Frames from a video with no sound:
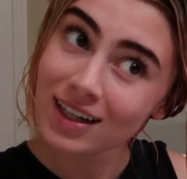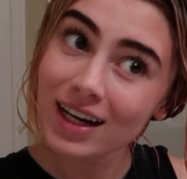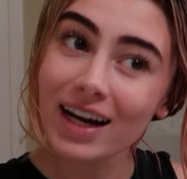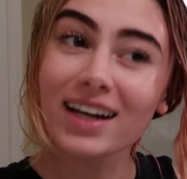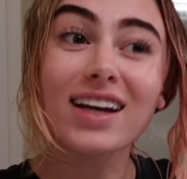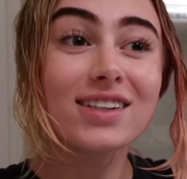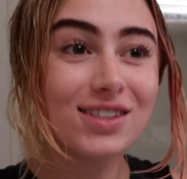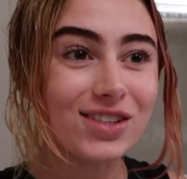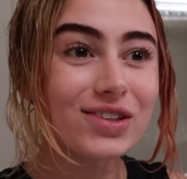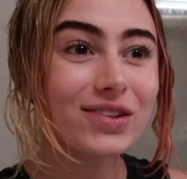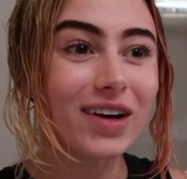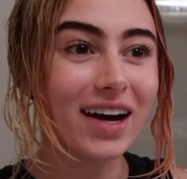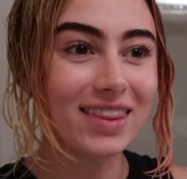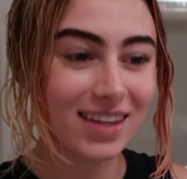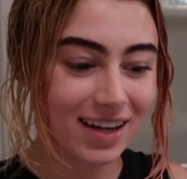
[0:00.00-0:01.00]
And I
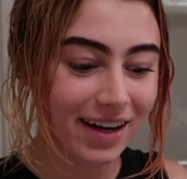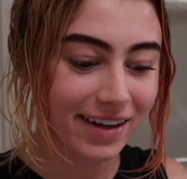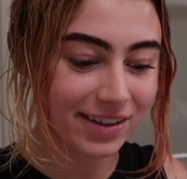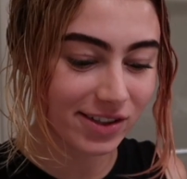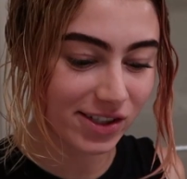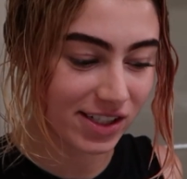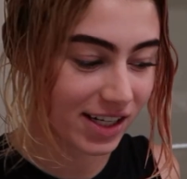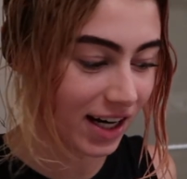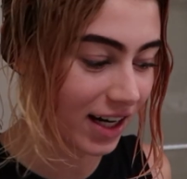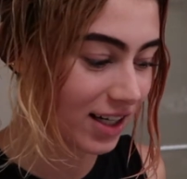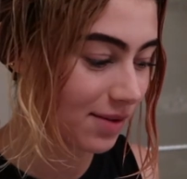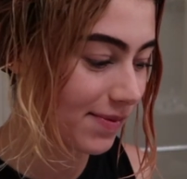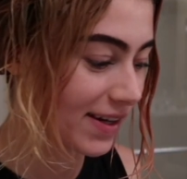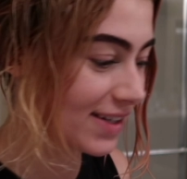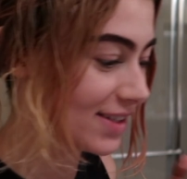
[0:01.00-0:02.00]
think I
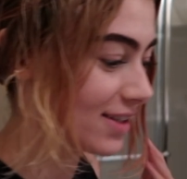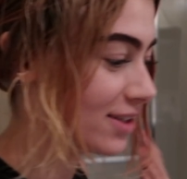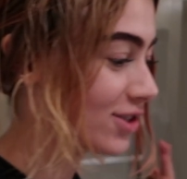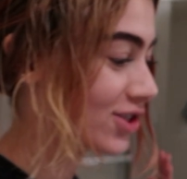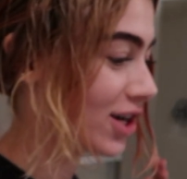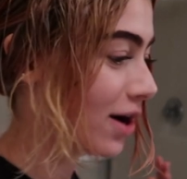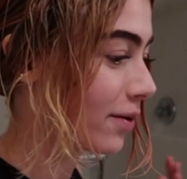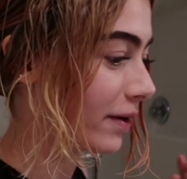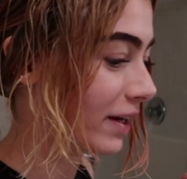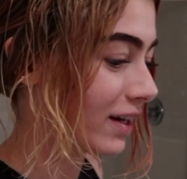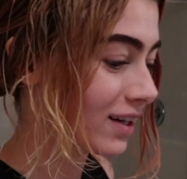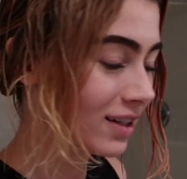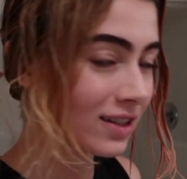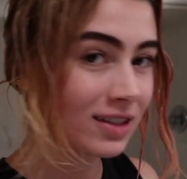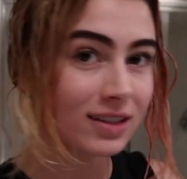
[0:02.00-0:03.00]
understand because in the shower,